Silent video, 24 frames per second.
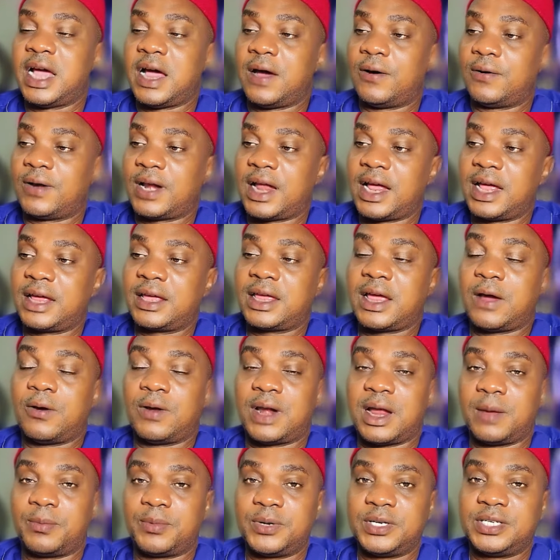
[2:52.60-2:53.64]
I
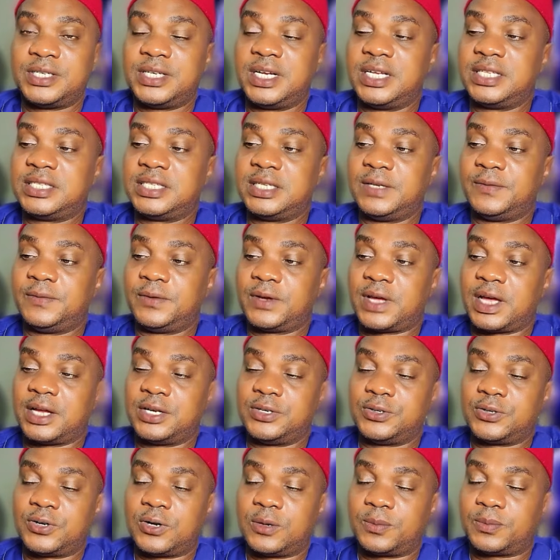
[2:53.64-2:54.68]
will appreciate if you
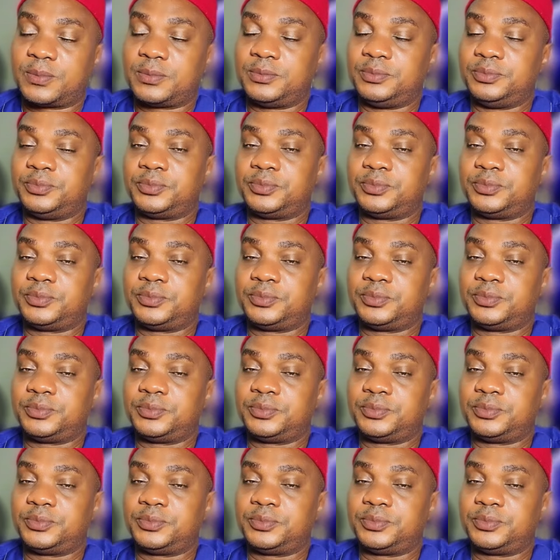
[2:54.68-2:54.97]
can drop